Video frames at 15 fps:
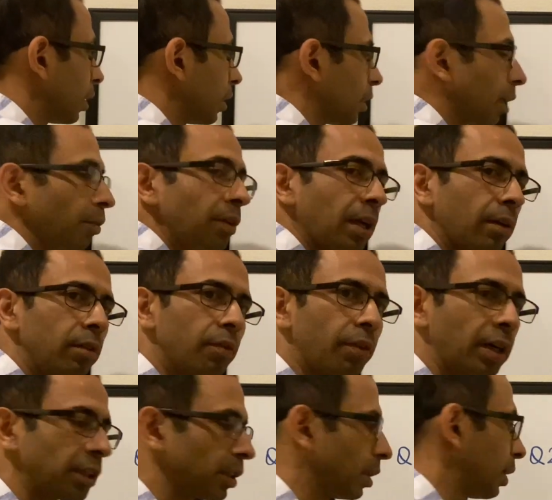that we have a
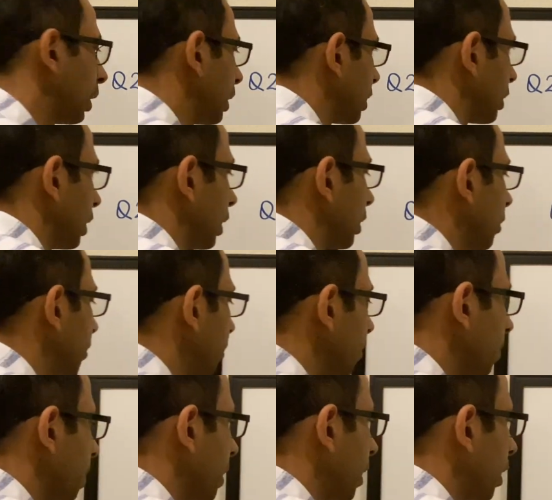function, let's say
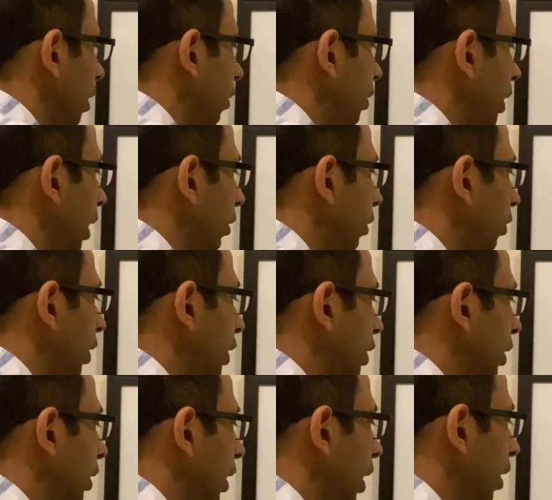we have a
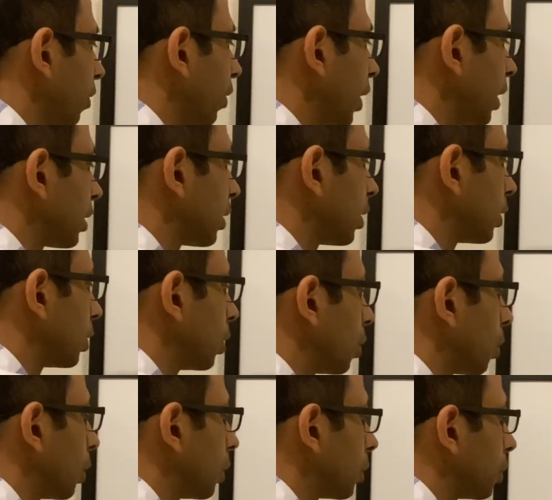function fx is equal
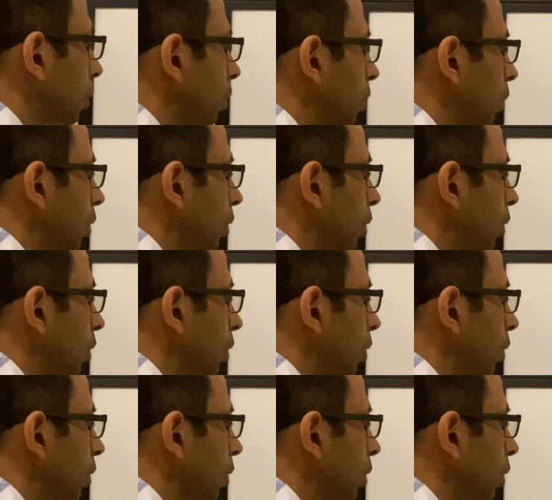to,